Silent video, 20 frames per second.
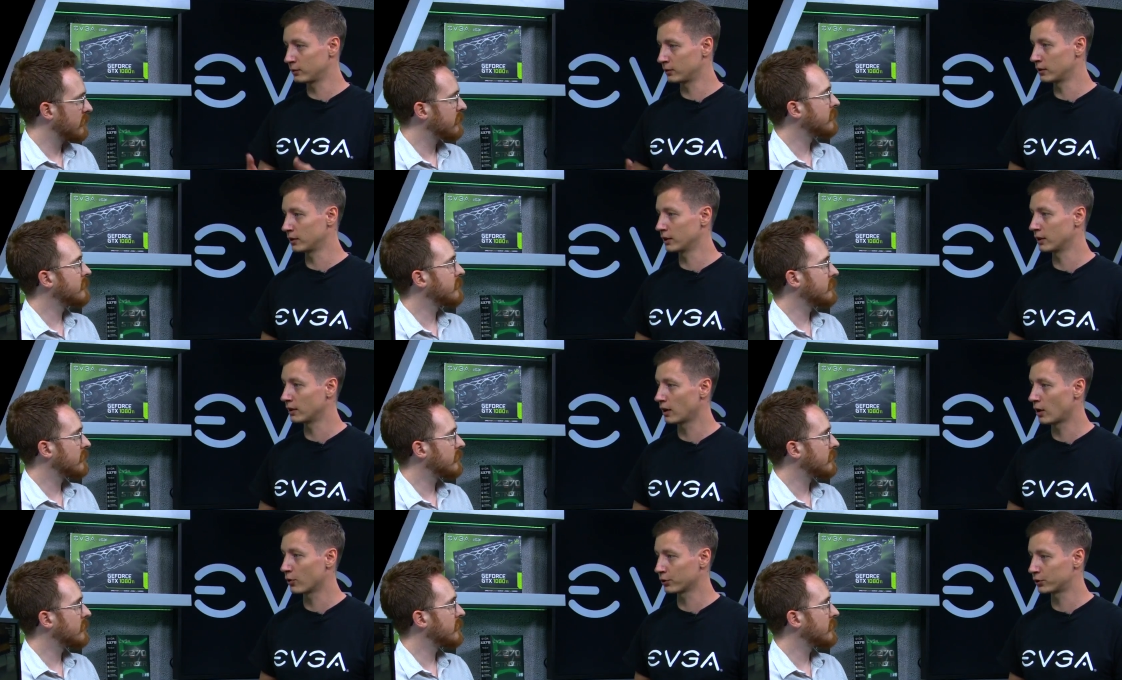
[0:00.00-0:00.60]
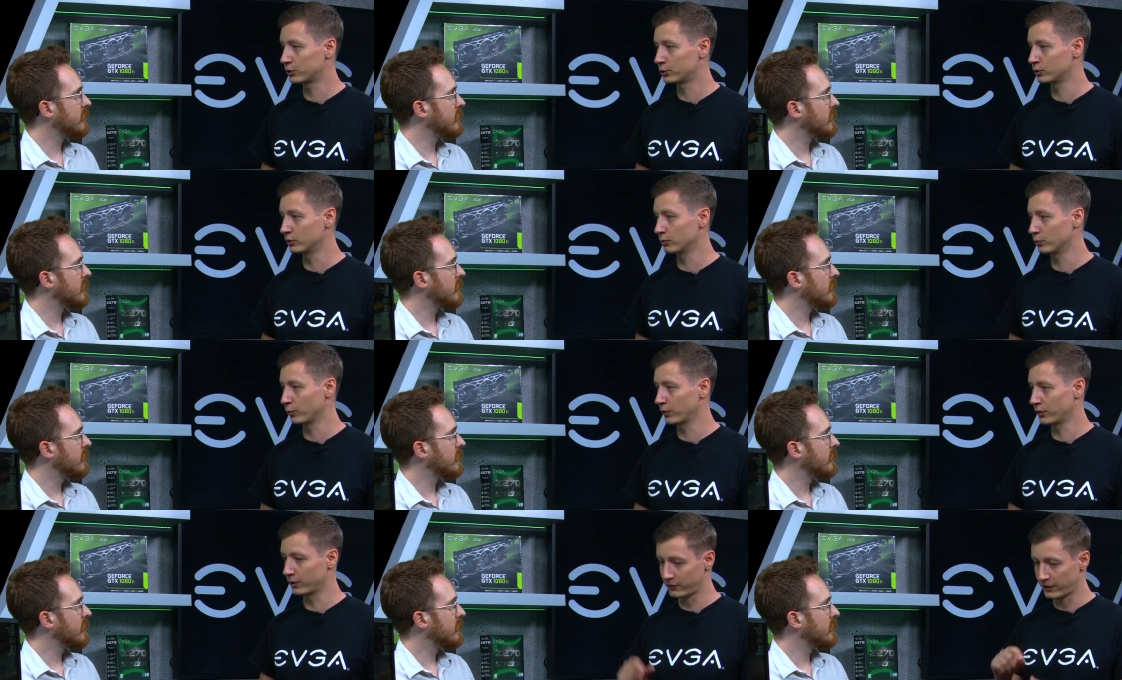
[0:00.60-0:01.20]
Speaker 1: in uh, our tool
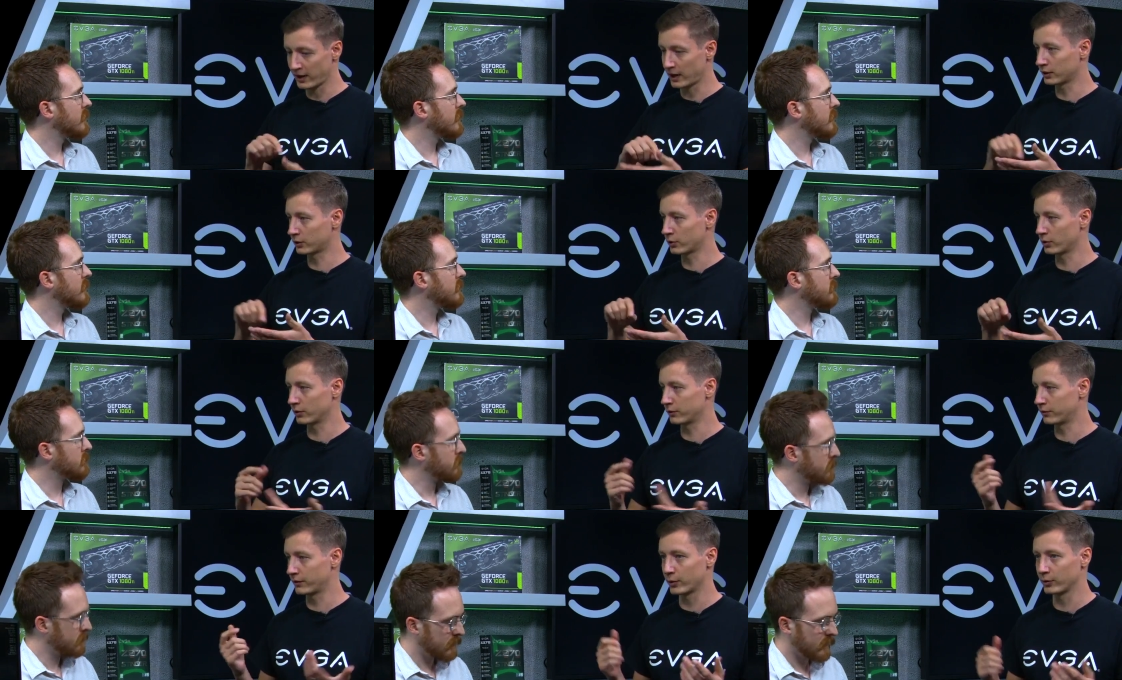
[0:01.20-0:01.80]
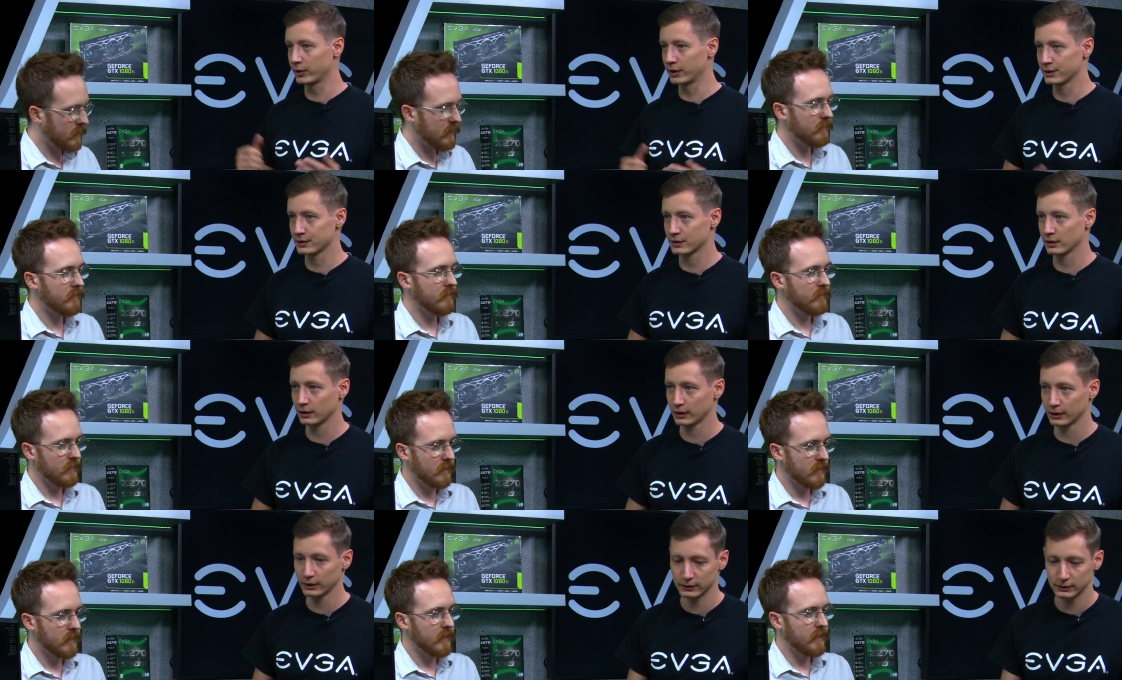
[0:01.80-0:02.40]
with a fan curve very
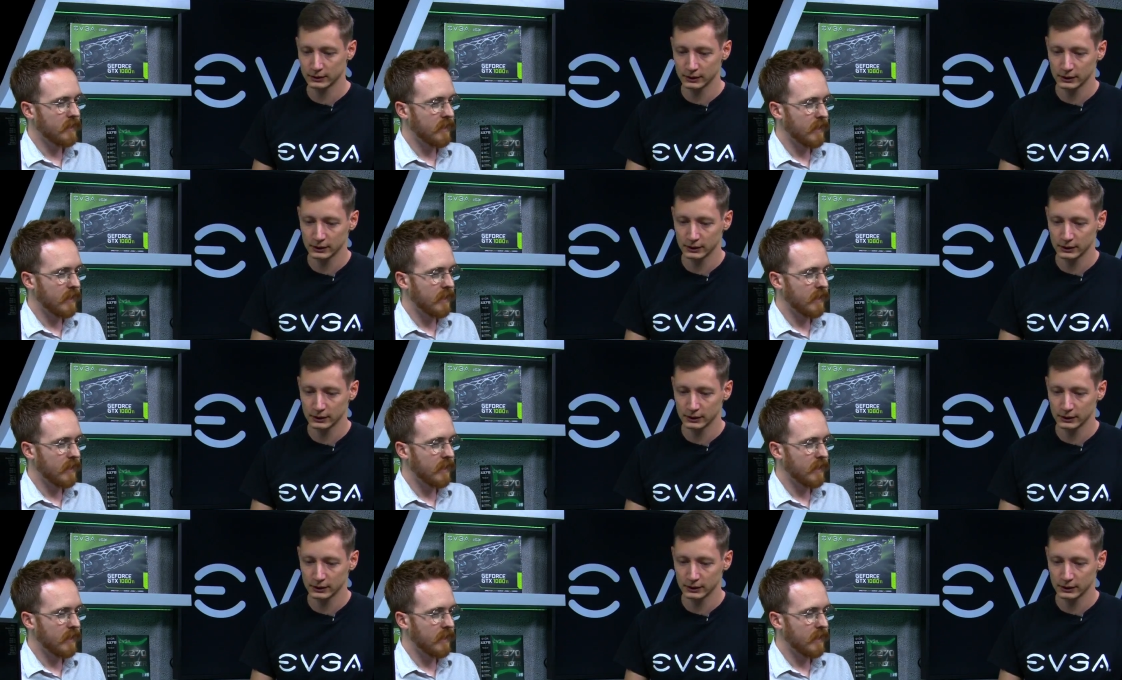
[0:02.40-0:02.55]
easily.